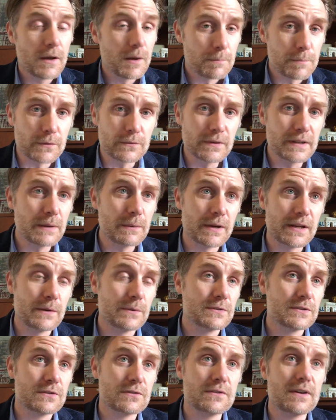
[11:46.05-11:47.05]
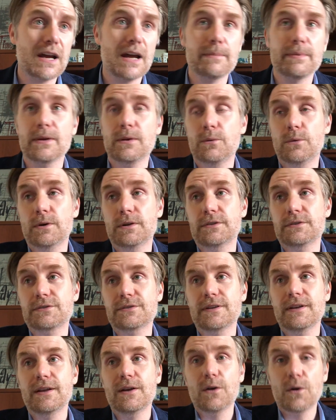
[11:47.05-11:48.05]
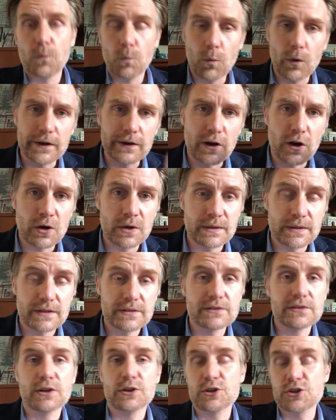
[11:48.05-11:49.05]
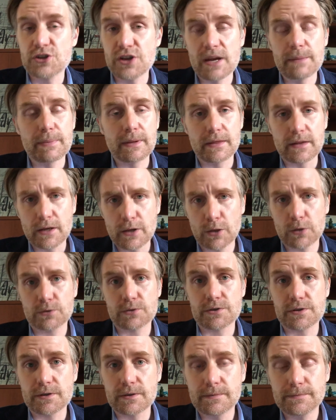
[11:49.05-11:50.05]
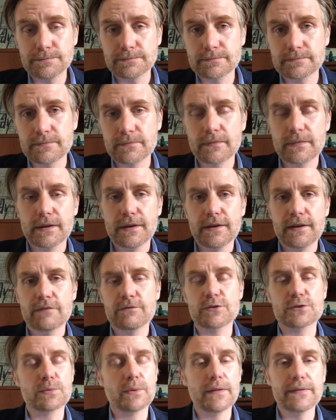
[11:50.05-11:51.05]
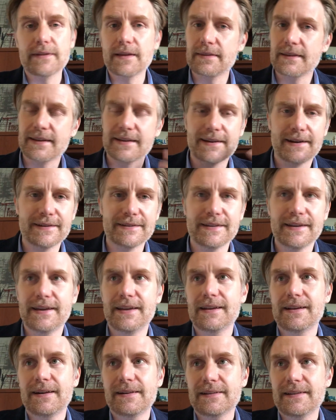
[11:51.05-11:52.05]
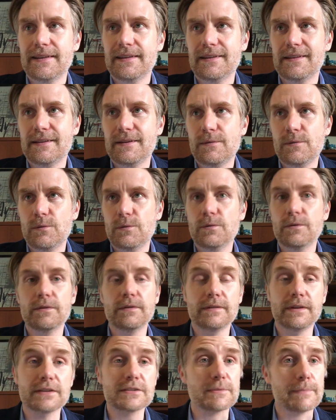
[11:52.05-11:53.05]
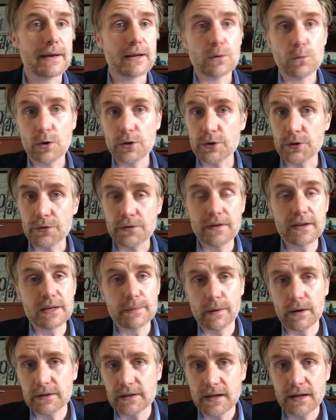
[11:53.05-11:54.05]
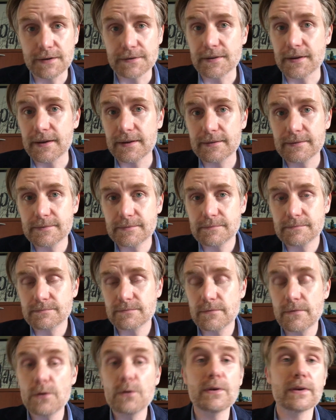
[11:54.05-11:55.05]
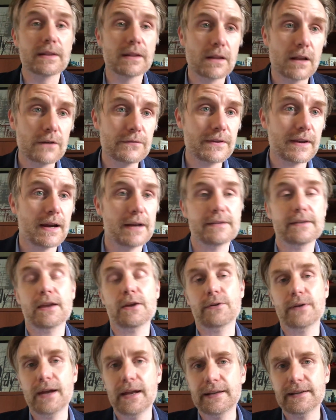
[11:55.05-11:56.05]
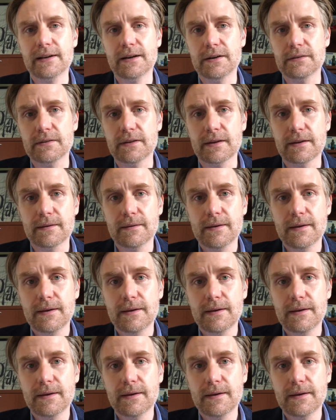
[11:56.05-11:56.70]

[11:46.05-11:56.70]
But really what he was describing was what artists are shaping the culture. If there's one thing that Kanye, it doesn't matter what you think about Kanye. You can love Kanye or hate Kanye.